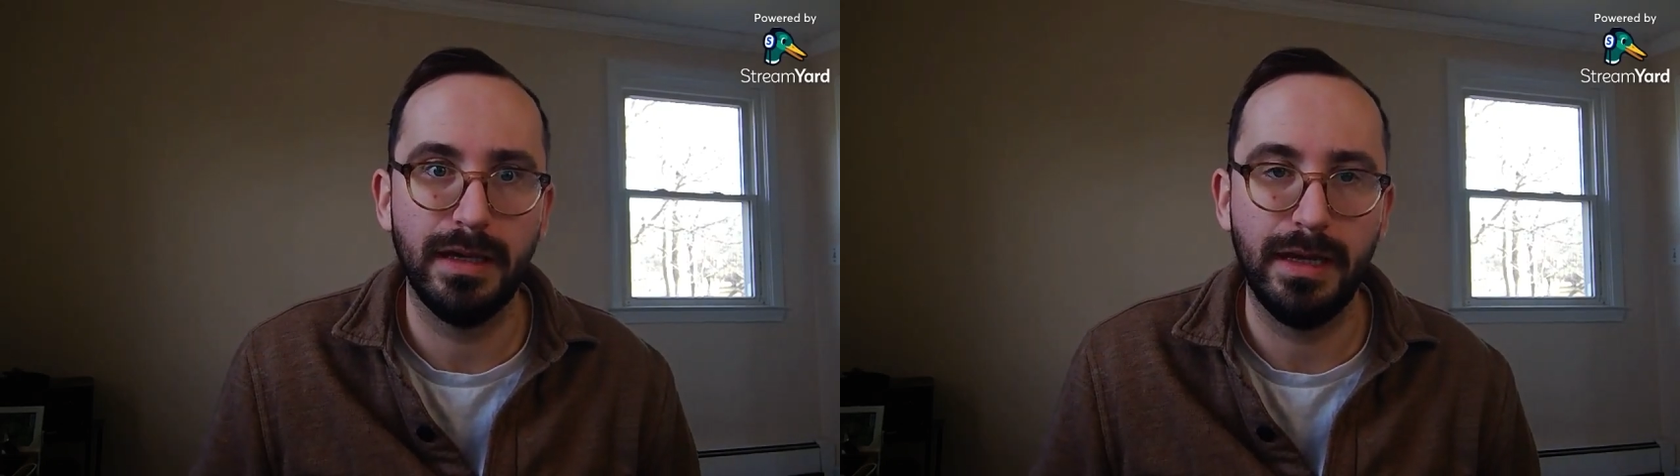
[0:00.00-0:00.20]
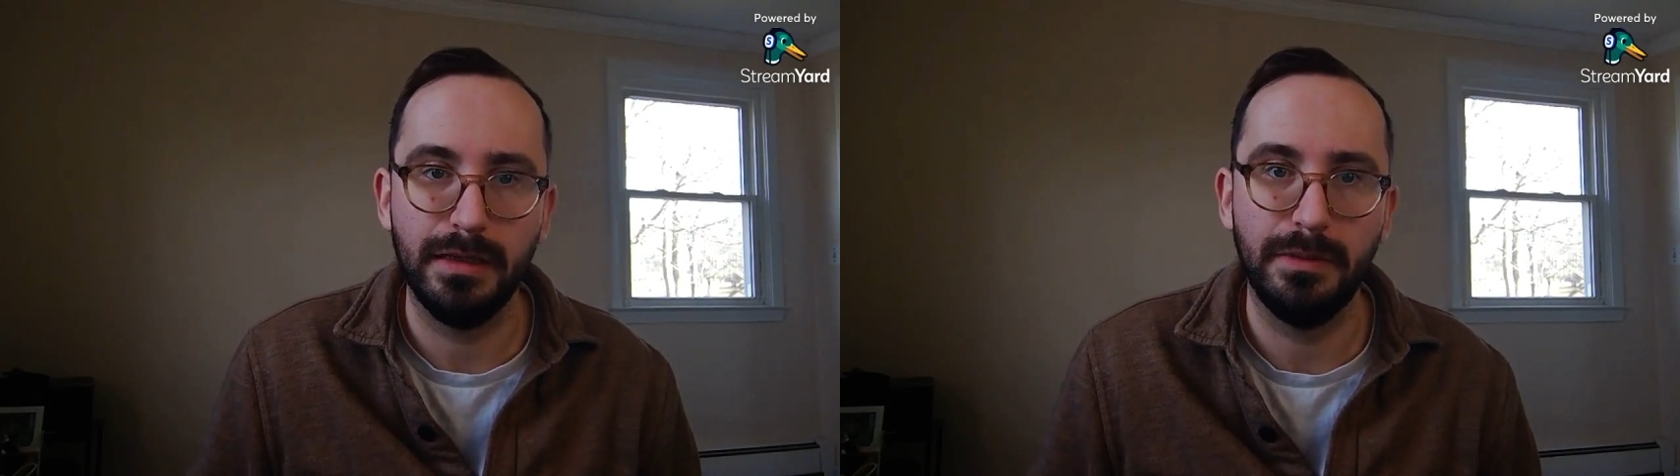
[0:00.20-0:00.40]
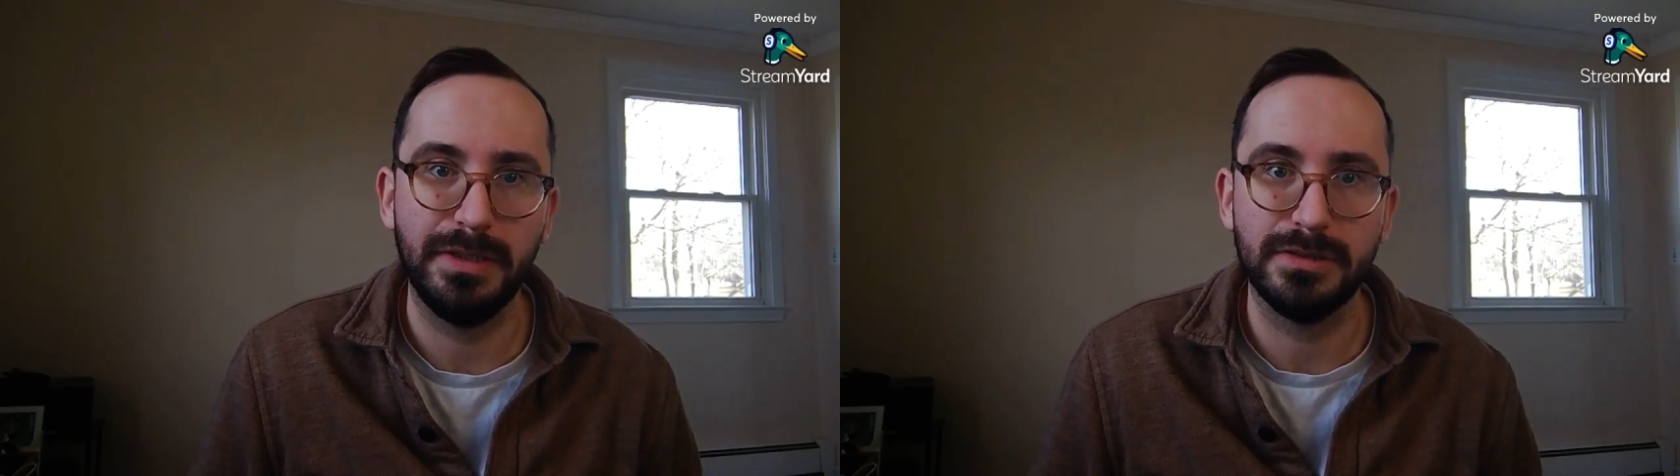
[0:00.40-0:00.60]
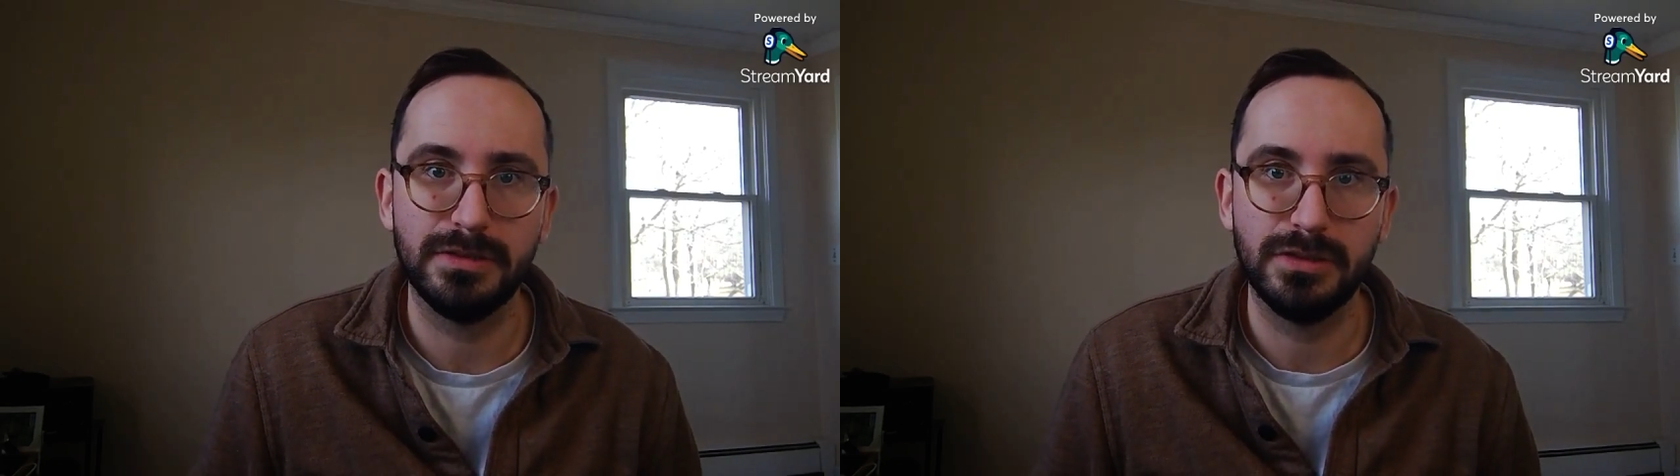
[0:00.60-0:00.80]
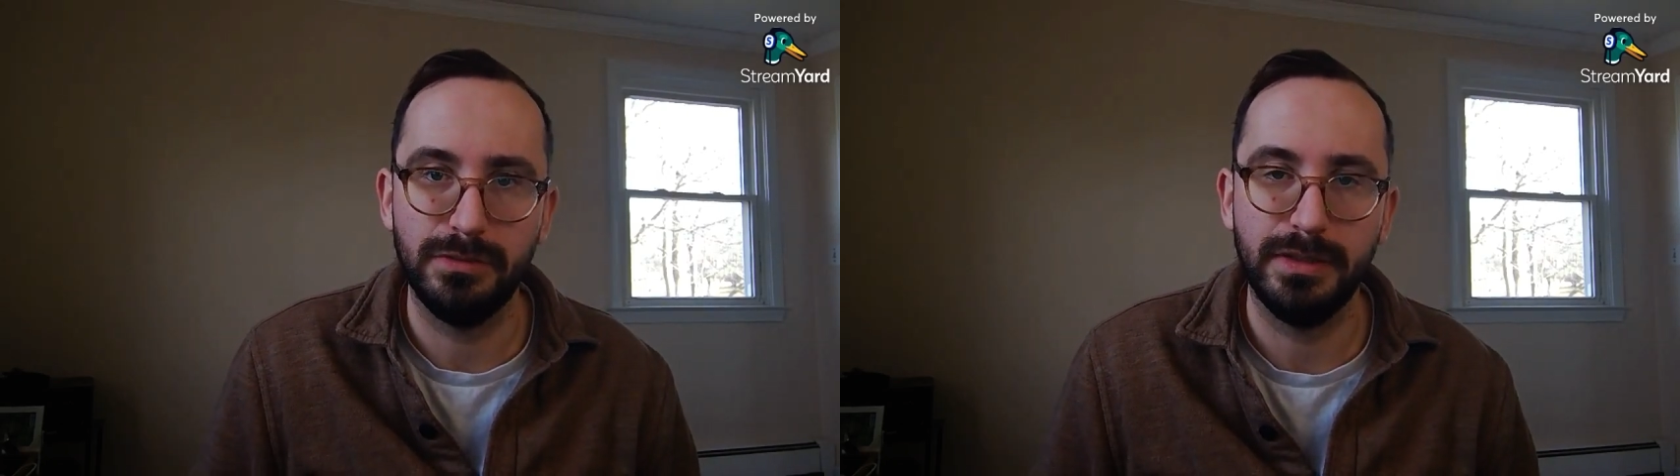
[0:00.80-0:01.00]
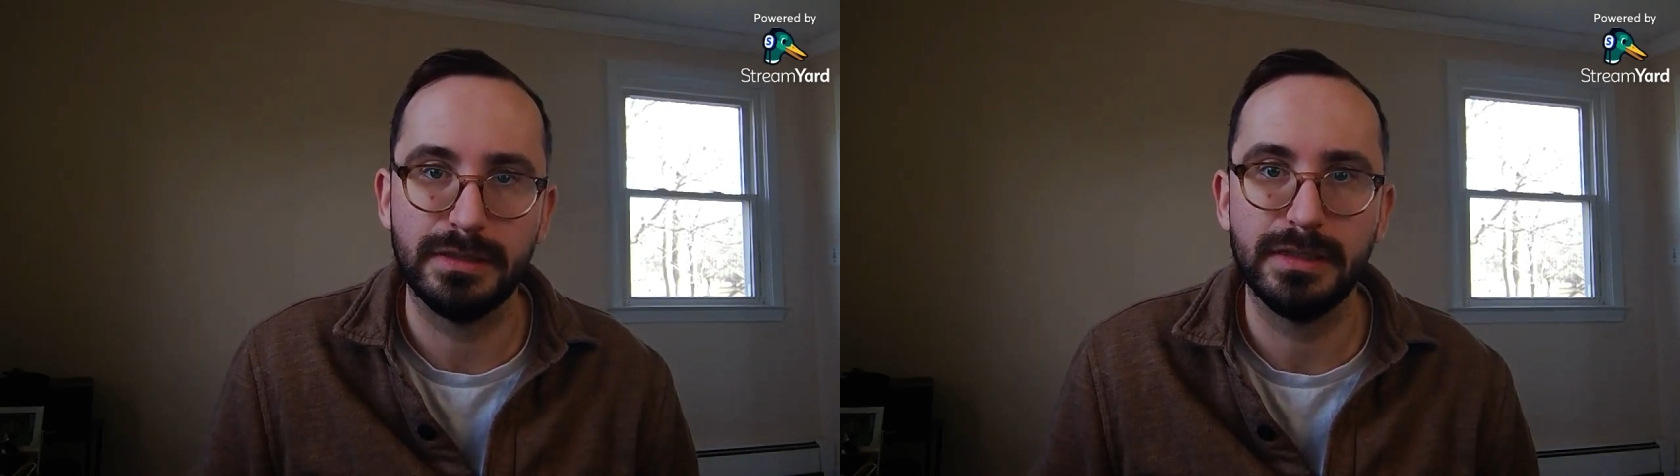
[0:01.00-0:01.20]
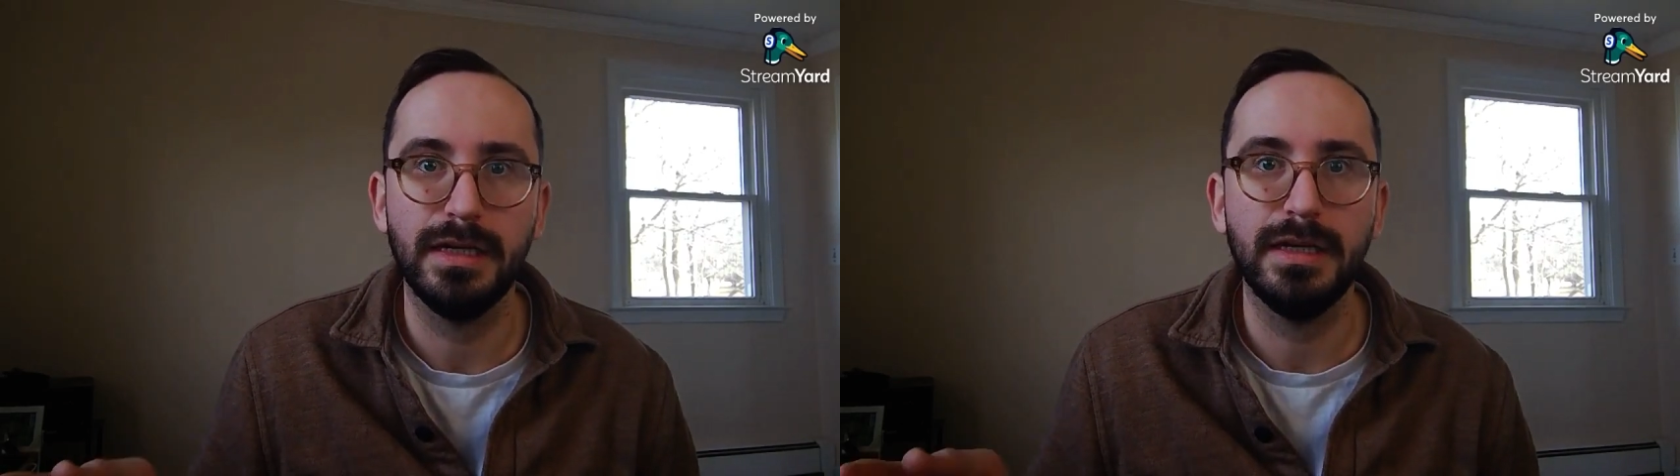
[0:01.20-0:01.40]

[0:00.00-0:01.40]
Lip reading: element to it.